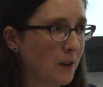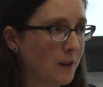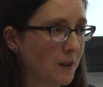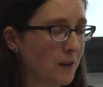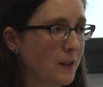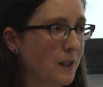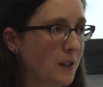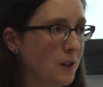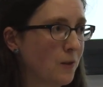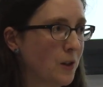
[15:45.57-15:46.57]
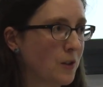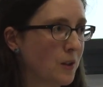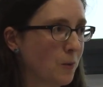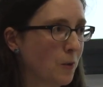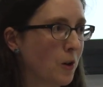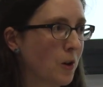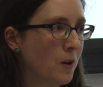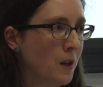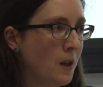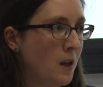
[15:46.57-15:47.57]
It's kind of saying the interventions work
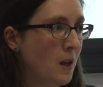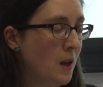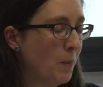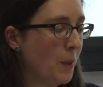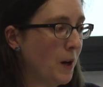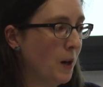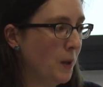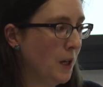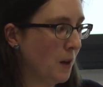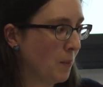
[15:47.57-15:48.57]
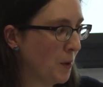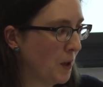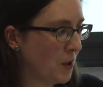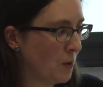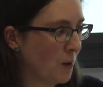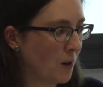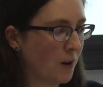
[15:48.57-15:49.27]
by being put into